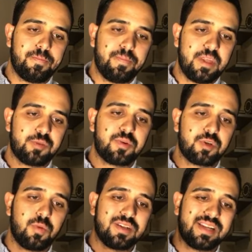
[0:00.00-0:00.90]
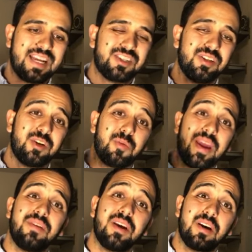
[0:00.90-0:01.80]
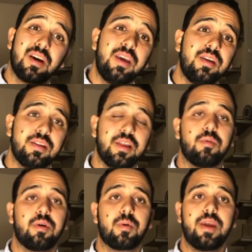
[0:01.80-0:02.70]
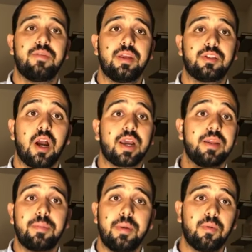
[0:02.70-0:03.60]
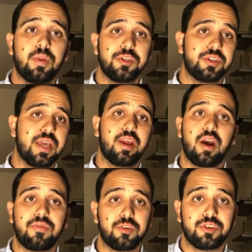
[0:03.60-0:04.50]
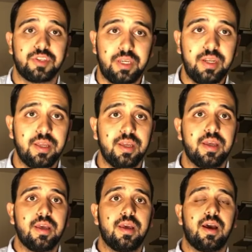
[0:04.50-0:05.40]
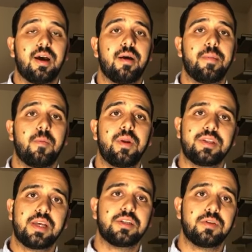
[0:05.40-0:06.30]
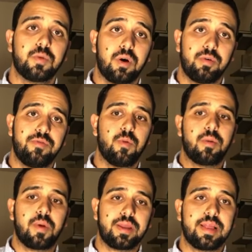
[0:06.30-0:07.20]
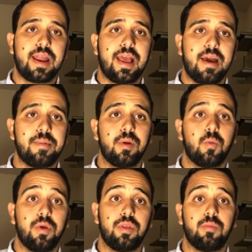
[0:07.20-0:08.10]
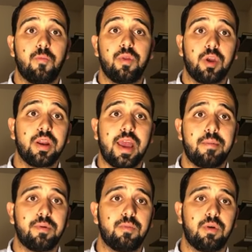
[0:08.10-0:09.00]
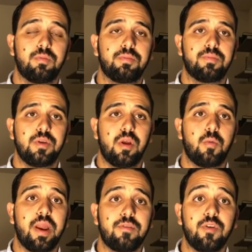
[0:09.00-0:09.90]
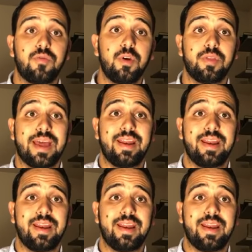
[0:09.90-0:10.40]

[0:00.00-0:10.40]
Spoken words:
this person wasn't actually craving a cookie. They were craving talking to people and just getting off their seat. And what he says is, well, if you want to break that habit with a good habit, well, whenever you feel that